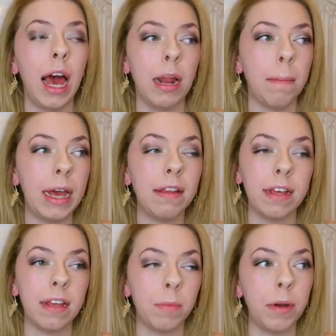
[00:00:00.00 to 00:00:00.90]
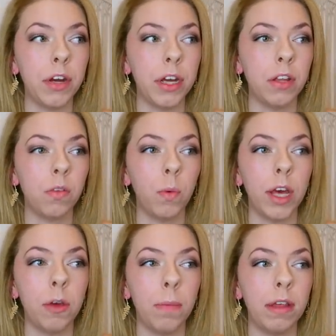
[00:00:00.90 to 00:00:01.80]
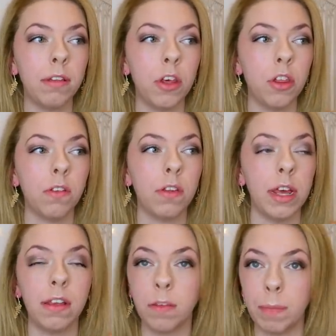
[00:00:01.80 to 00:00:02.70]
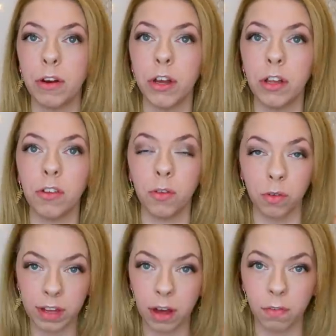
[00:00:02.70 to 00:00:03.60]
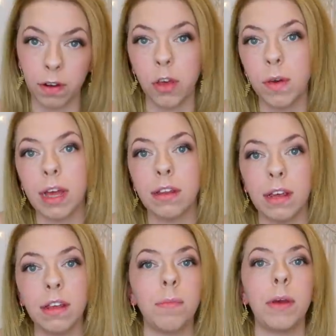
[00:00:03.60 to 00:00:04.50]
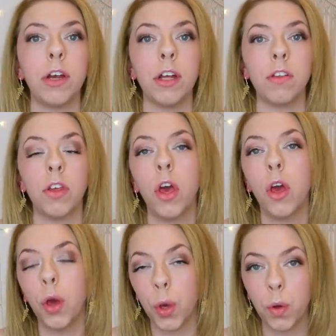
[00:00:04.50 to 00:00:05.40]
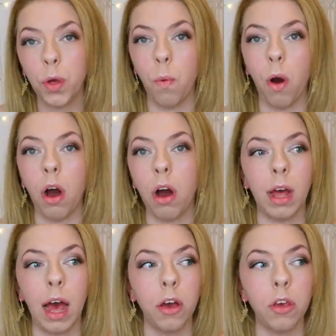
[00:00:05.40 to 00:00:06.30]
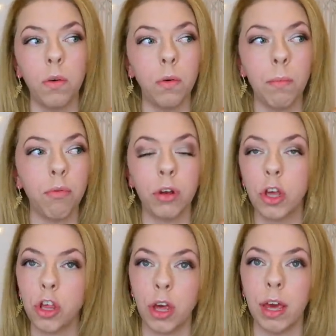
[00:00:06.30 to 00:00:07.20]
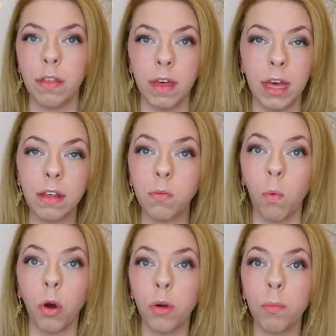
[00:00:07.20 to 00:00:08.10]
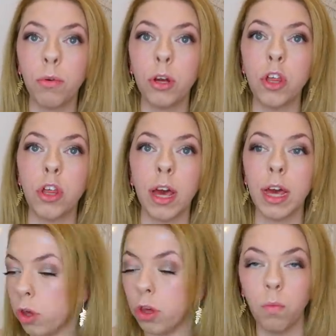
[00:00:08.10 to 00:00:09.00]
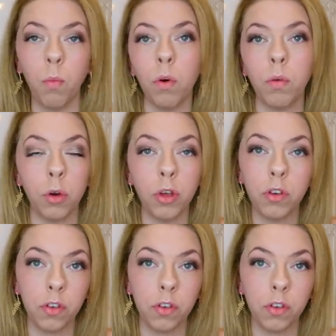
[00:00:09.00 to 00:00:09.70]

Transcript: an amazing experience where you basically just experience yourself. Like, you get to experience who you are, how you appreciate things, what you appreciate, what you want, what you